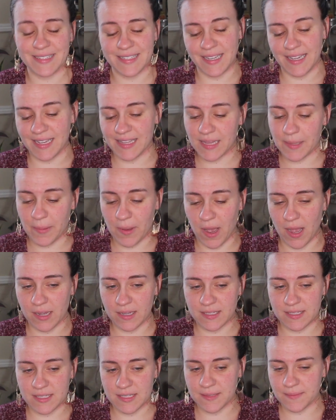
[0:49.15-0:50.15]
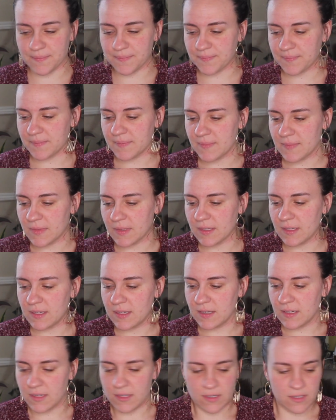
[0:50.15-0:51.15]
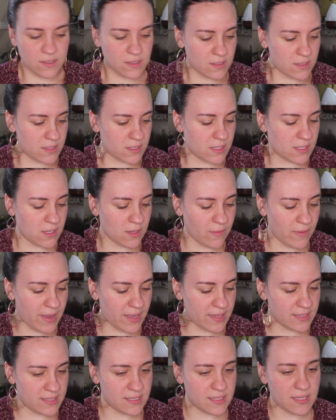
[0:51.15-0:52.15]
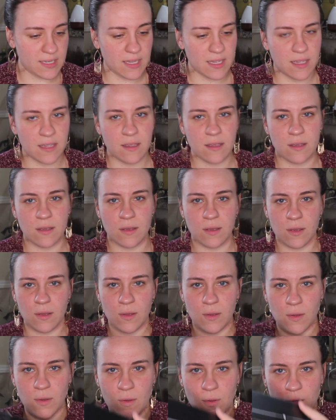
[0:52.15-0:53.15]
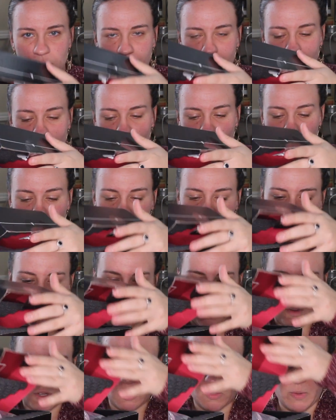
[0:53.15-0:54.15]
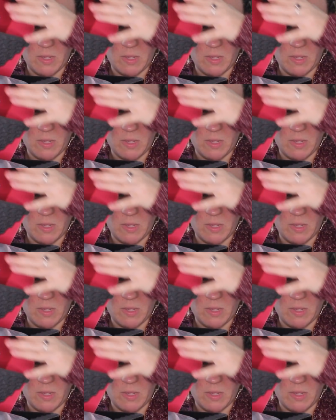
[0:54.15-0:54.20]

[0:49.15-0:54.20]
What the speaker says: in the box. So let's see what